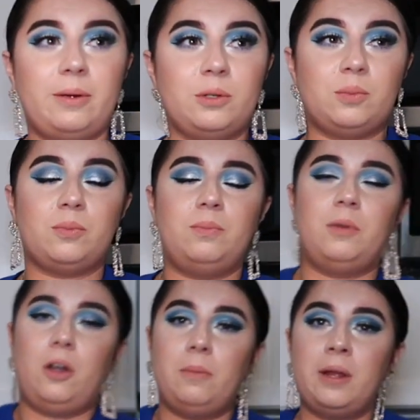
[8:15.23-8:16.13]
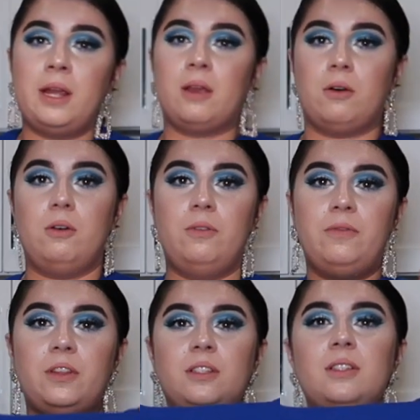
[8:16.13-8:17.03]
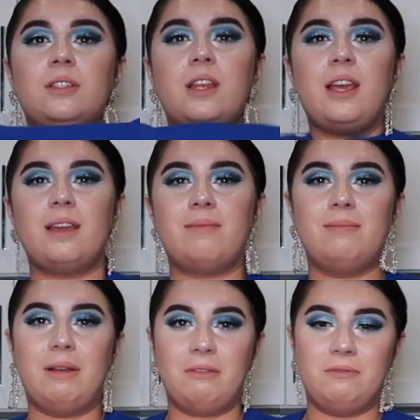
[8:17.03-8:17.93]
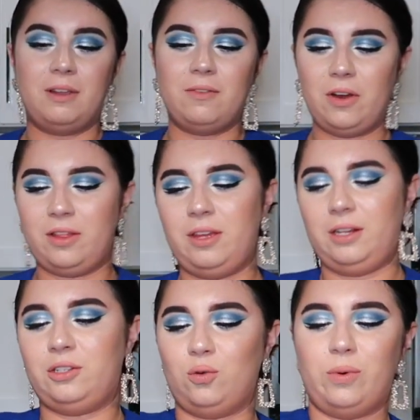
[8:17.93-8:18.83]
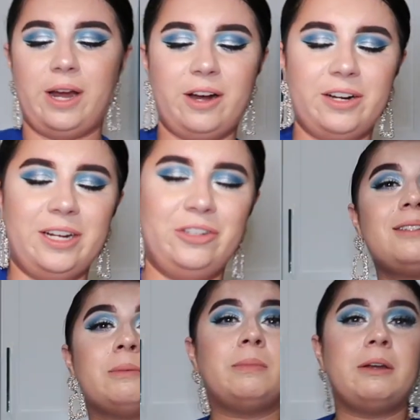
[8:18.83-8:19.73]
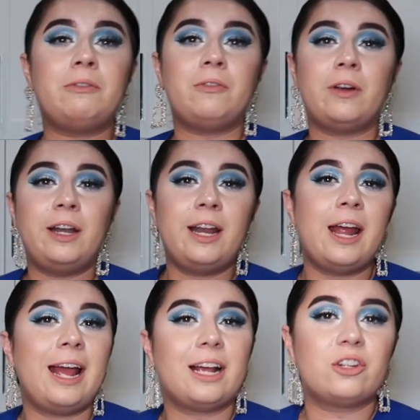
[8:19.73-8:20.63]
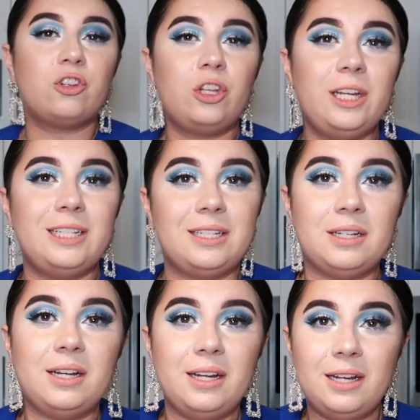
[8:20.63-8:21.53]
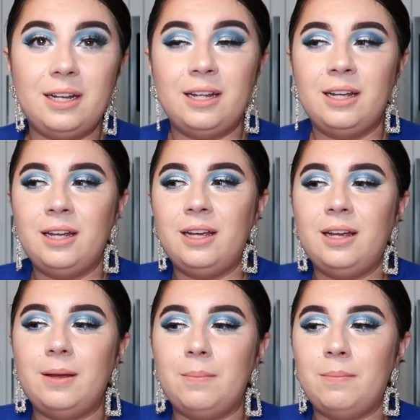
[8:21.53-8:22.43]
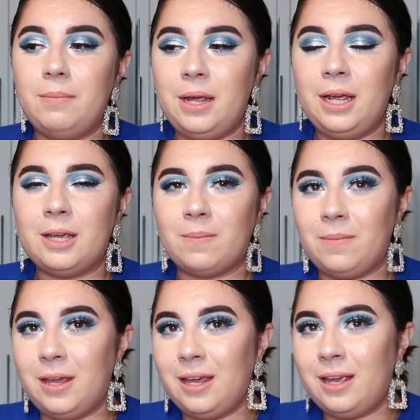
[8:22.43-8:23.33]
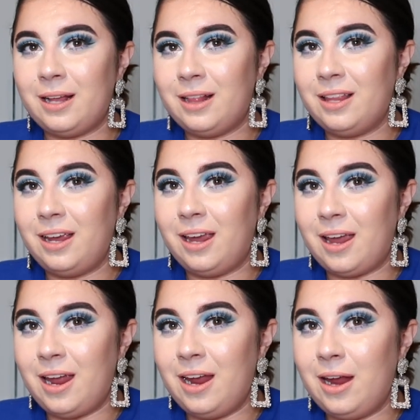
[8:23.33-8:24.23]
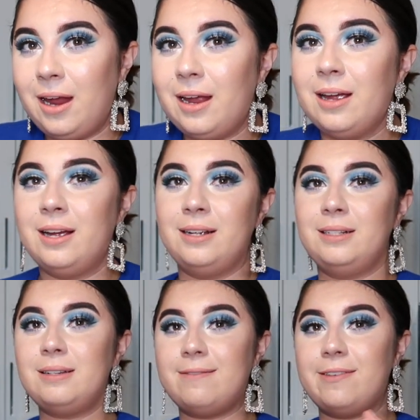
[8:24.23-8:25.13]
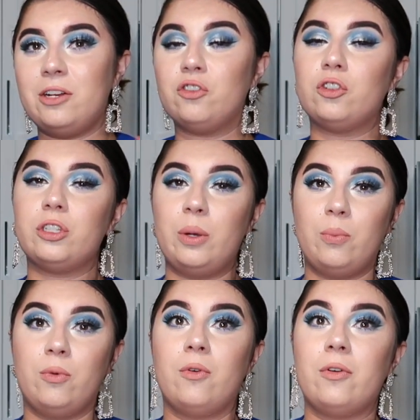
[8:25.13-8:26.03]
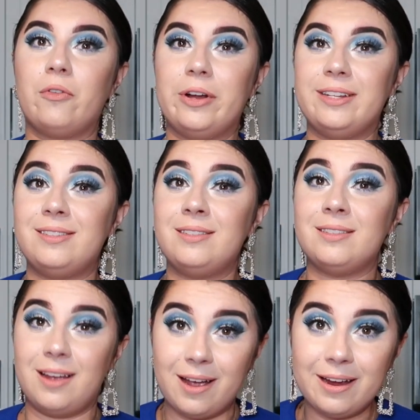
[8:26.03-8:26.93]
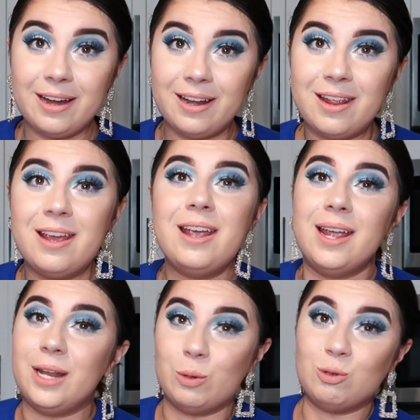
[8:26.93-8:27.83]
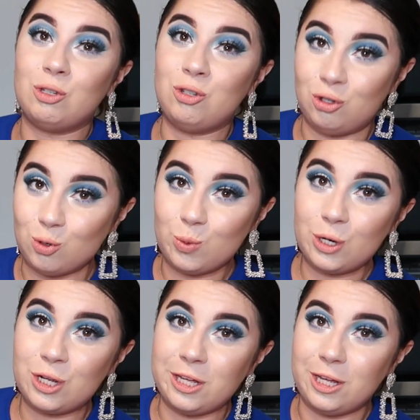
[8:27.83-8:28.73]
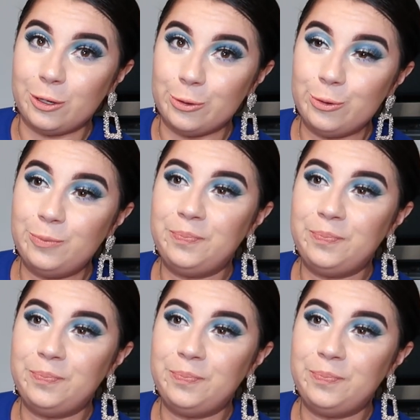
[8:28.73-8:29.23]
I almost hurt my ankle. This is like my favorite thing to wear, and my friend actually did make me like a Devengers embroidery sign, and it was super cute.